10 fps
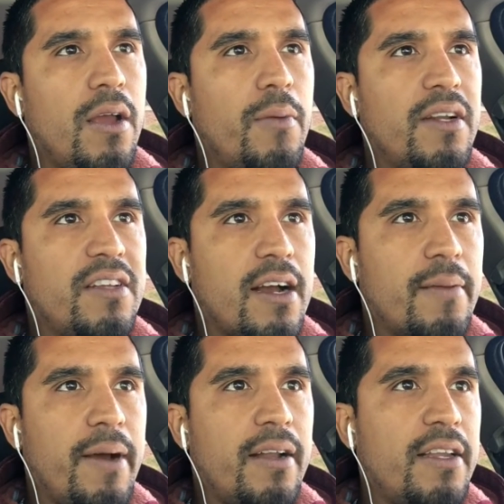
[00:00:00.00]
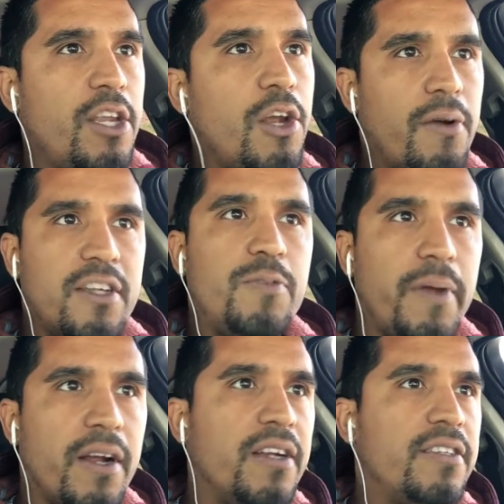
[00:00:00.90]
you want to talk about your
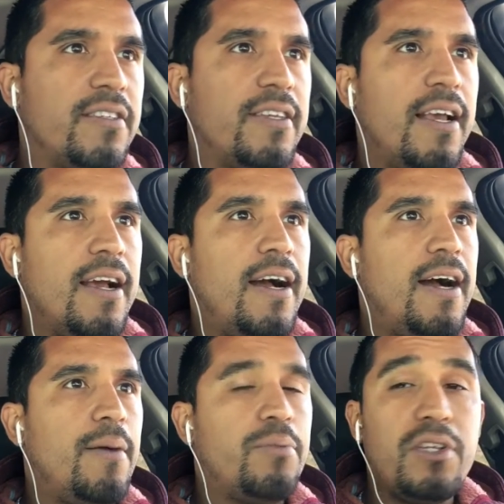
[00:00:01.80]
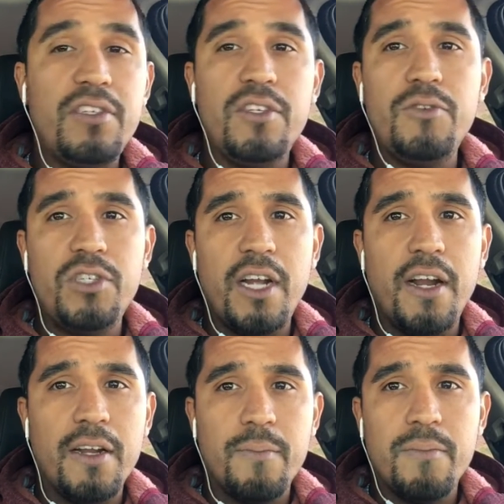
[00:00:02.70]
experience, please do share.